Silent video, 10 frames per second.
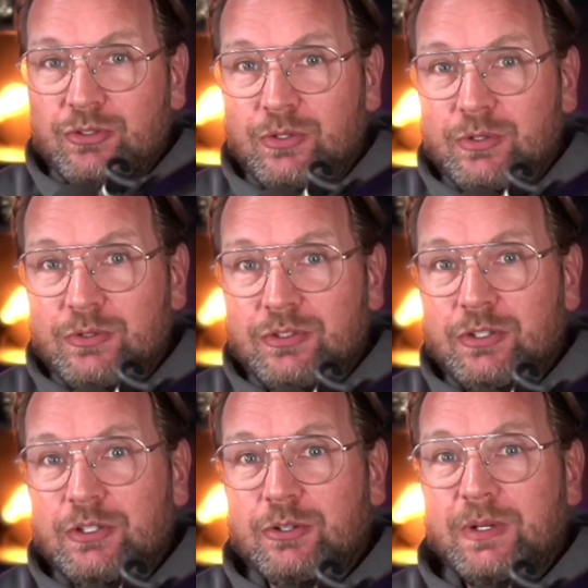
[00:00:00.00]
you
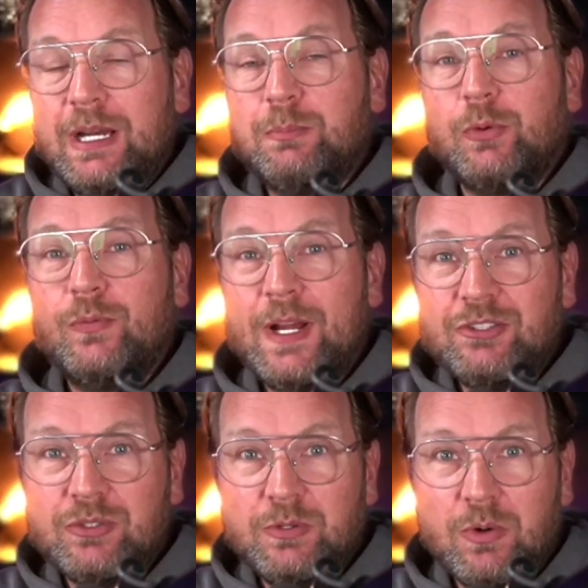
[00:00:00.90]
to create
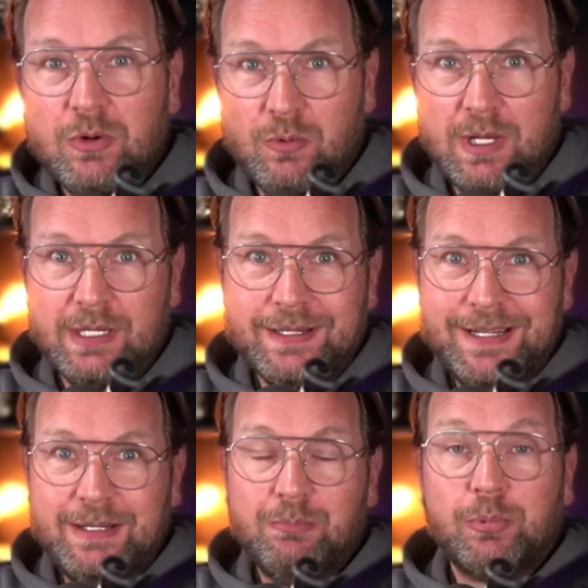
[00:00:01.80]
professional
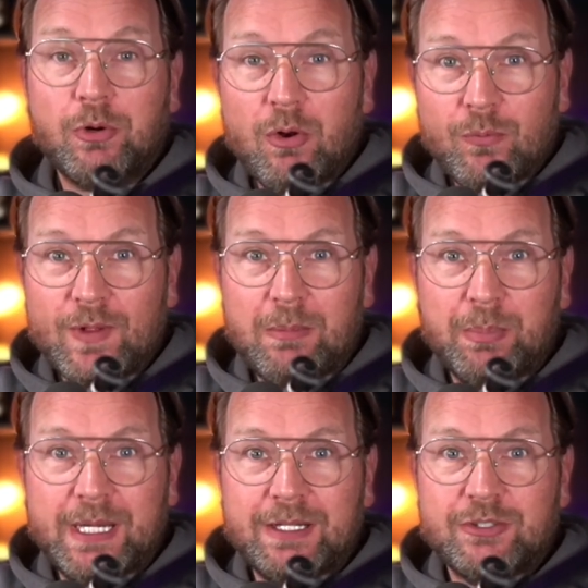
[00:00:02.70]
quality profile
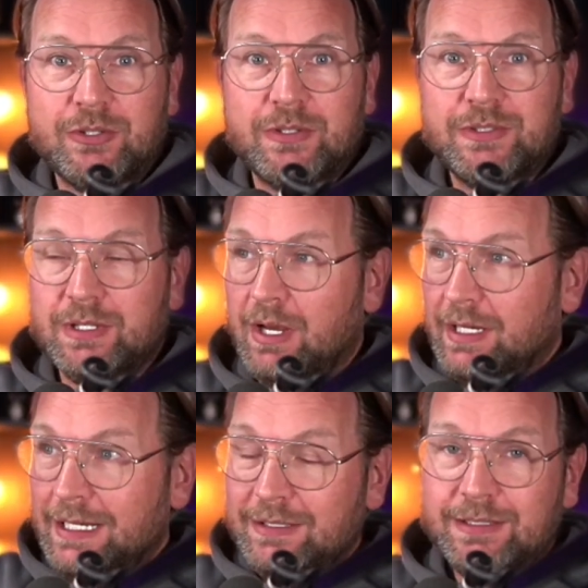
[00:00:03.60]
pictures,
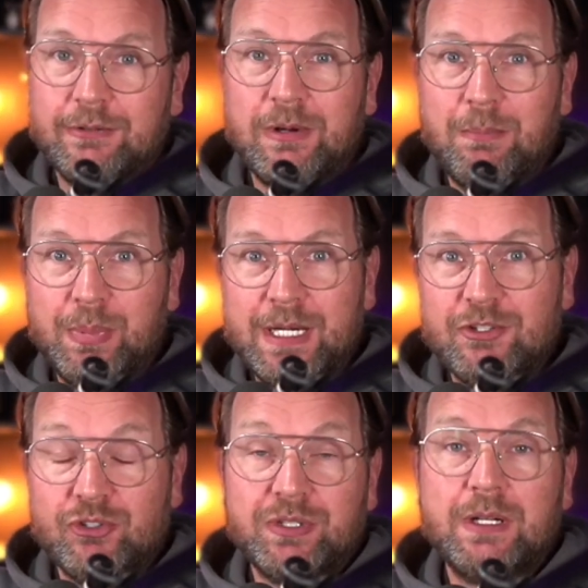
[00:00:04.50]
Instagram
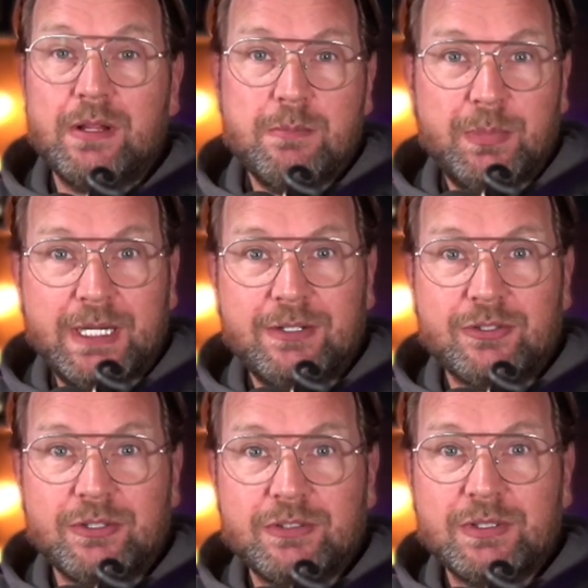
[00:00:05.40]
pictures, and other
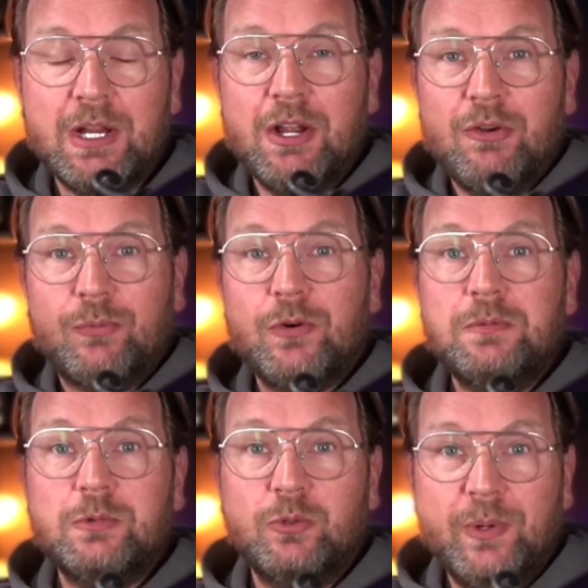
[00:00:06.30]
pictures
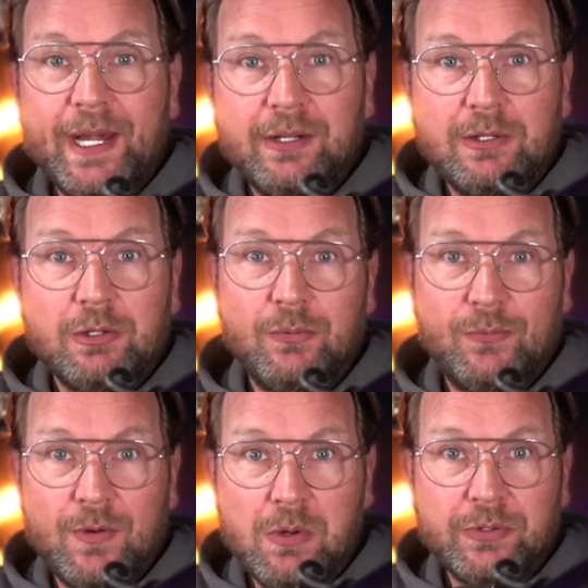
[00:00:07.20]
from regular
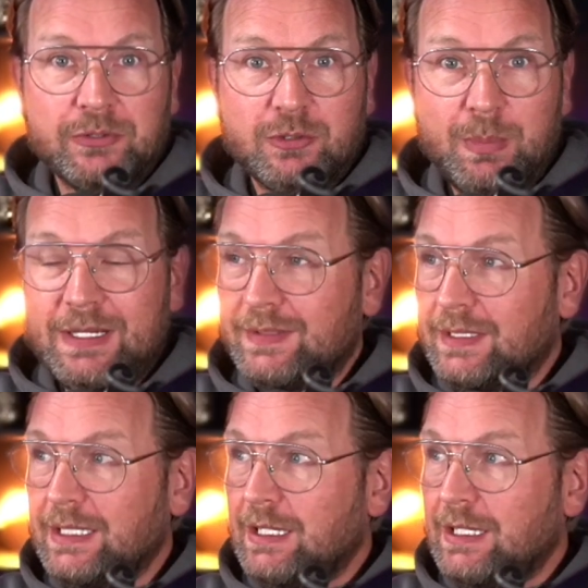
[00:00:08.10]
photos. So basically,